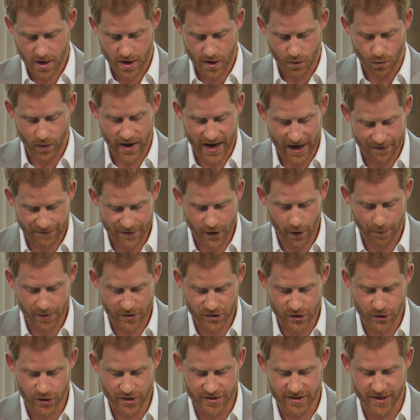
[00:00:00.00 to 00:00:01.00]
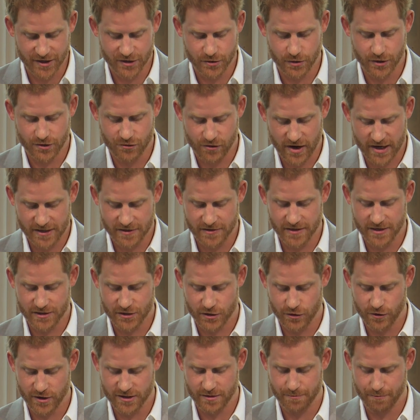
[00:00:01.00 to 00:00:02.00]
We have the opportunity to address this
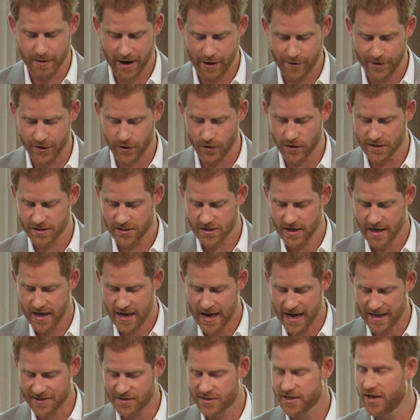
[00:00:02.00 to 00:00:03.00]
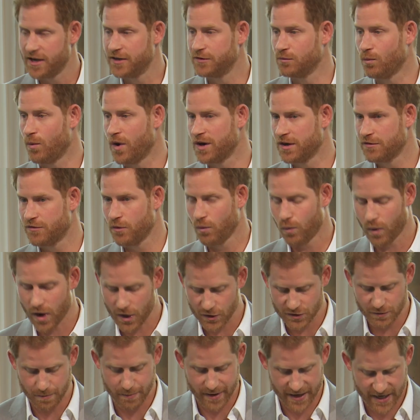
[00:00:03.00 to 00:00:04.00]
tourism paradox and turn one of the
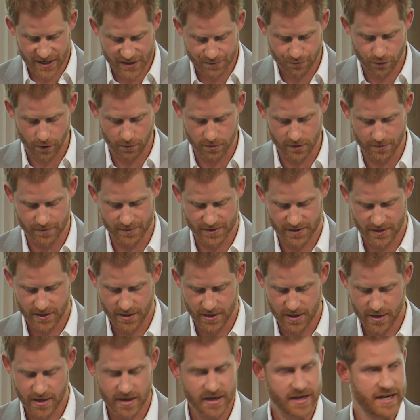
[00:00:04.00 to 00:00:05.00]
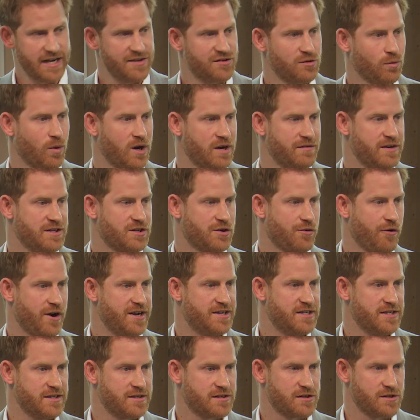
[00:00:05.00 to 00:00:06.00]
world's biggest problems into one of its
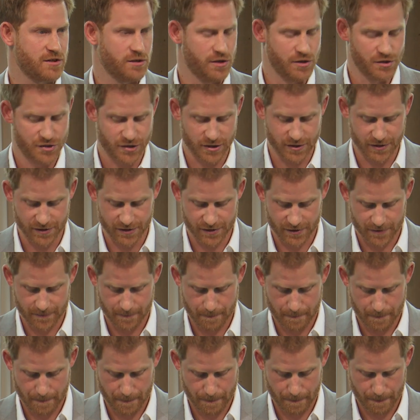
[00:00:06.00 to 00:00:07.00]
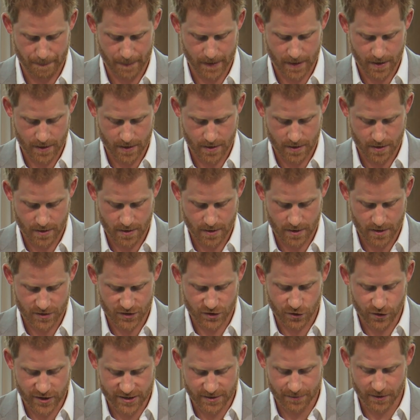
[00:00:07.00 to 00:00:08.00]
greatest solutions.
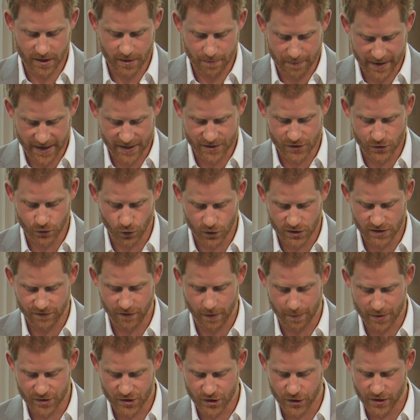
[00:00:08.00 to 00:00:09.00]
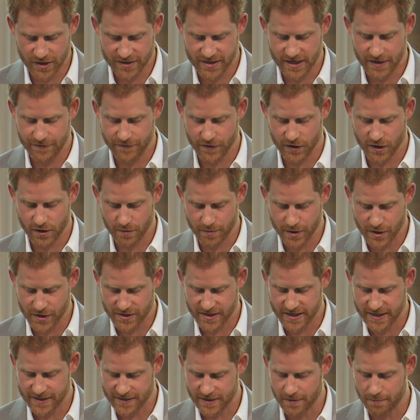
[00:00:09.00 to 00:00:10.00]
Tourism can be a source of opportunity for
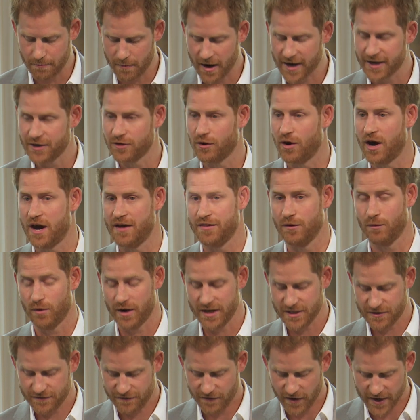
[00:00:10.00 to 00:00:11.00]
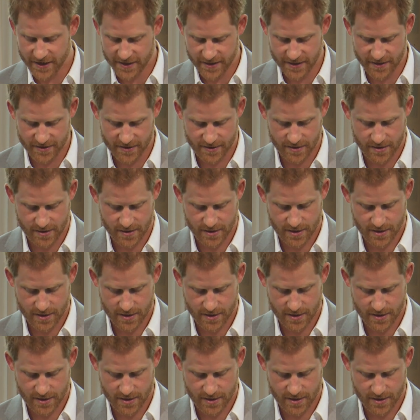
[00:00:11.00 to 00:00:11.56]
communities that might not otherwise find it.